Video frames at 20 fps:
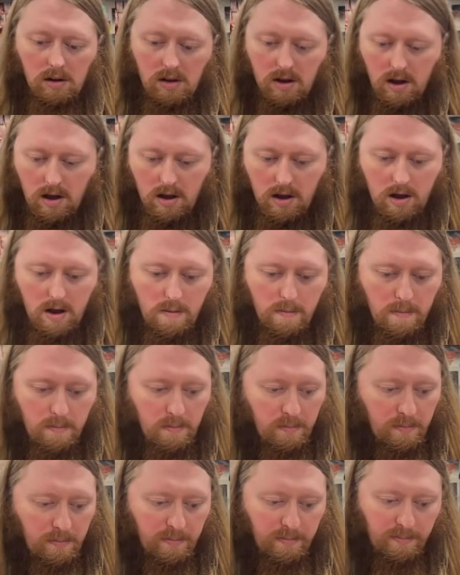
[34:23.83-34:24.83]
um,
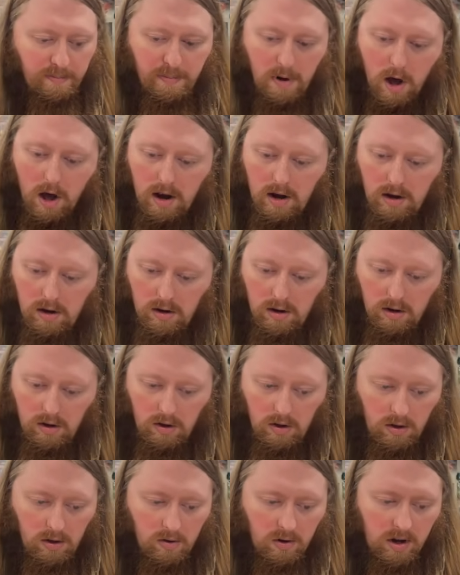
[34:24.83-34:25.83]
but
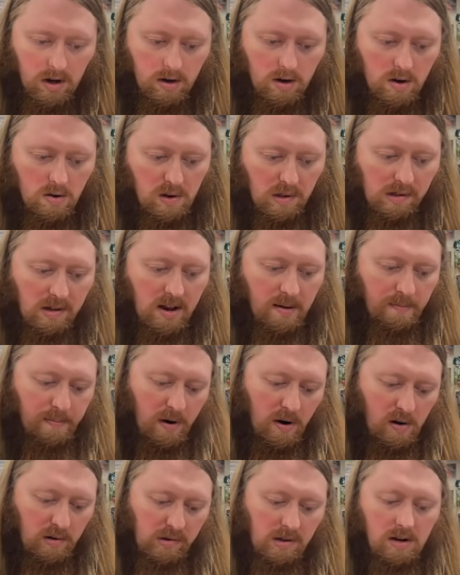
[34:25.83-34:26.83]
you can notice it in
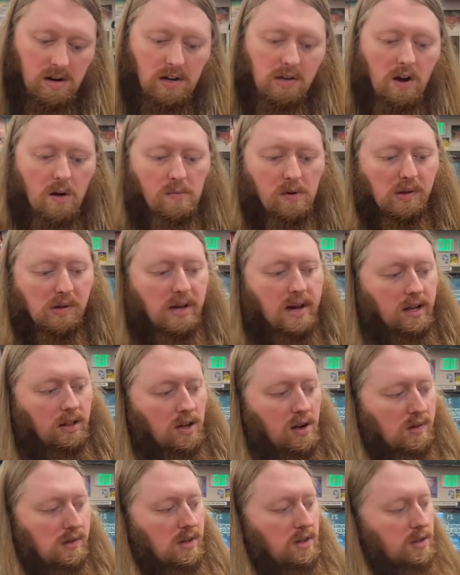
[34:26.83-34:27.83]
person. It's almost like
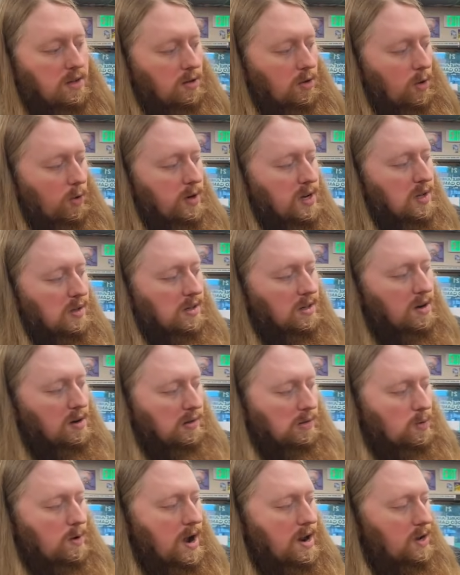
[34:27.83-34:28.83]
there's a little crease that
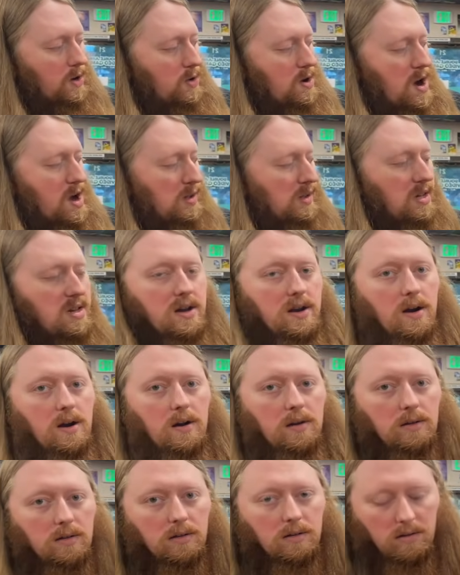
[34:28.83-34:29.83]
goes right across
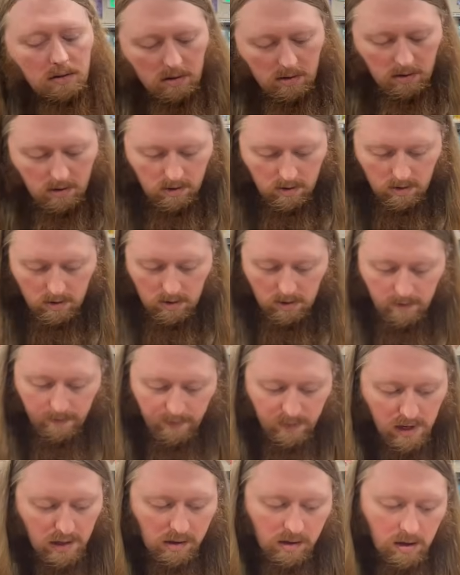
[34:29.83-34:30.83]
here. Hmm.
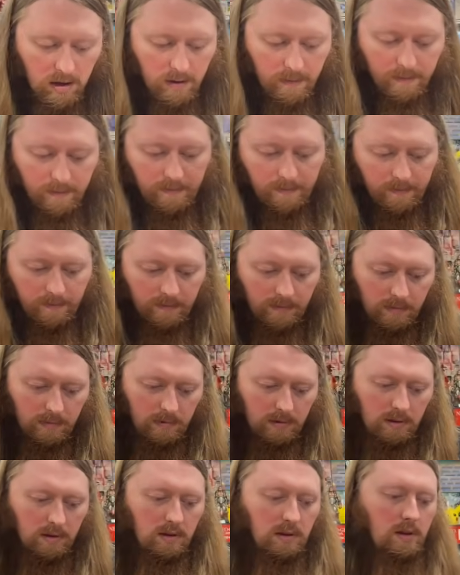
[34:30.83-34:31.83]
Oh, so, I think I saw
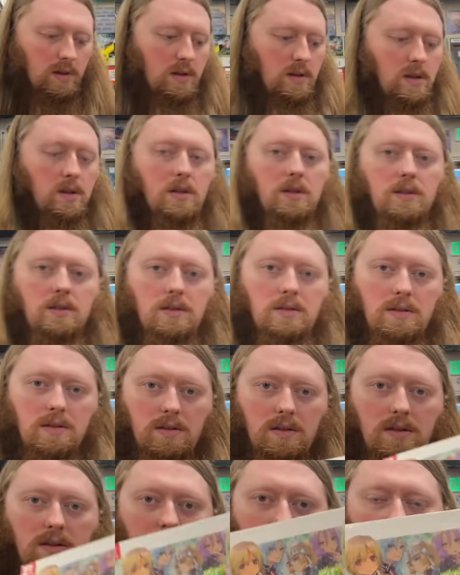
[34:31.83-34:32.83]
it for a 2nd
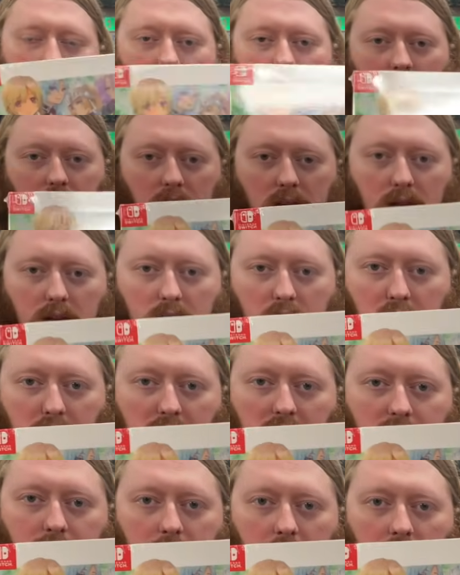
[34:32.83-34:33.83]

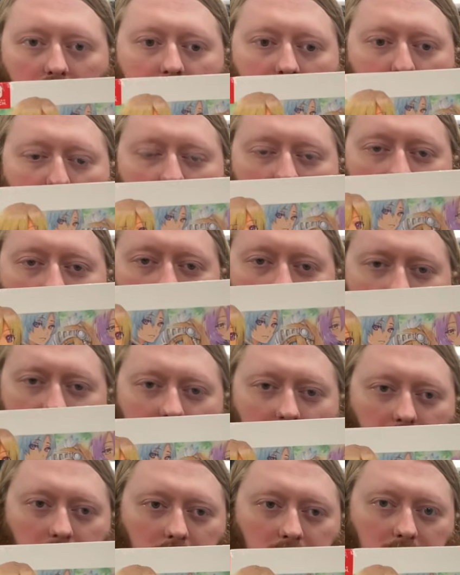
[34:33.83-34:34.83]
see if you oh. can catch it in the
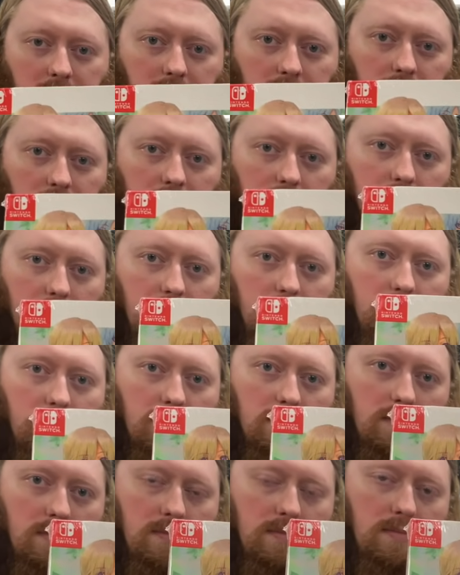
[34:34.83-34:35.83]
light.
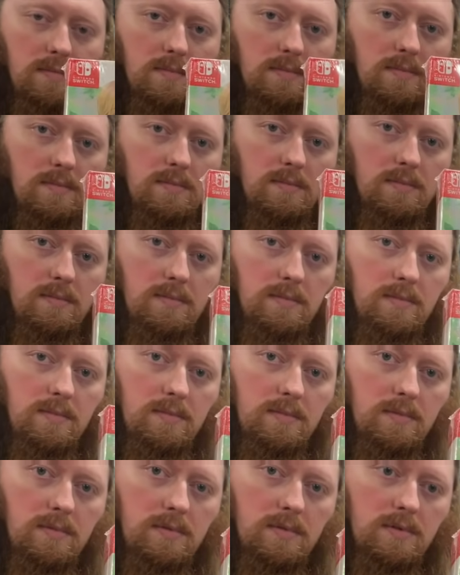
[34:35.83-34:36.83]
Uh, yeah, you,
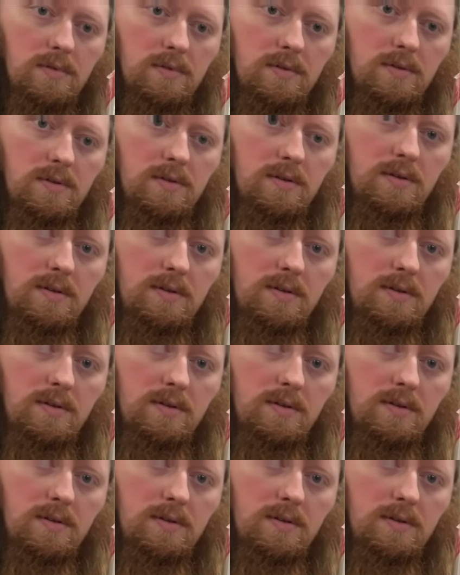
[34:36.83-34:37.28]
yeah, yep,